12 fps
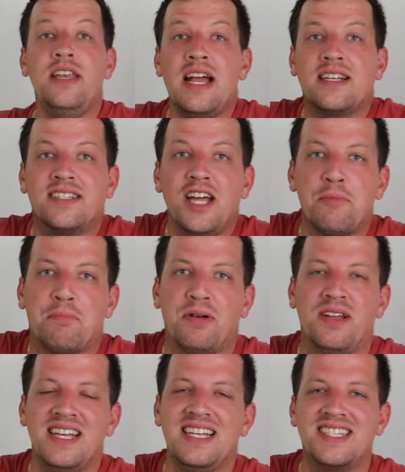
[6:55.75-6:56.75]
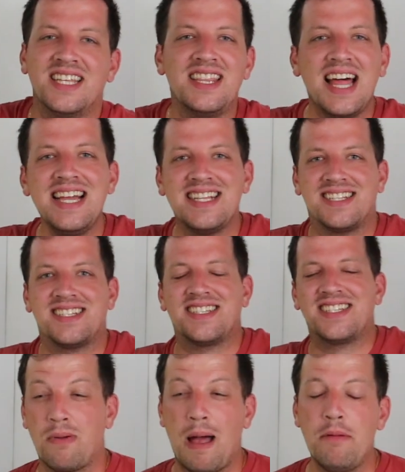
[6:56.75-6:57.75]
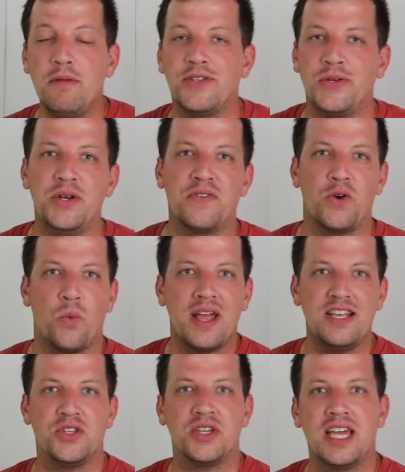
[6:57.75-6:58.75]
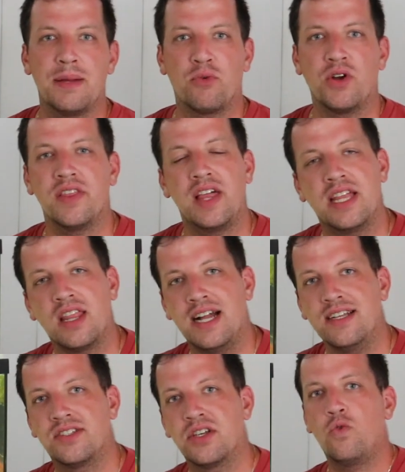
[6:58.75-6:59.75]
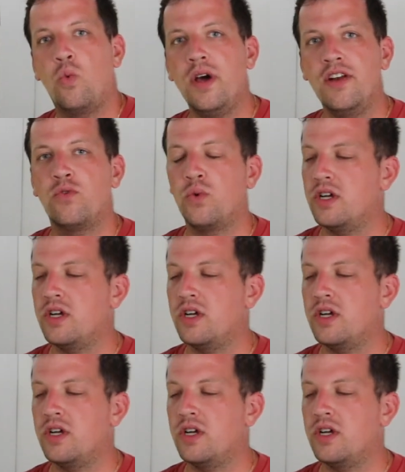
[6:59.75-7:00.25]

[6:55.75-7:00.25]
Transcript: Next up is the lights. Probably two different ways you can get Marineland lights. One of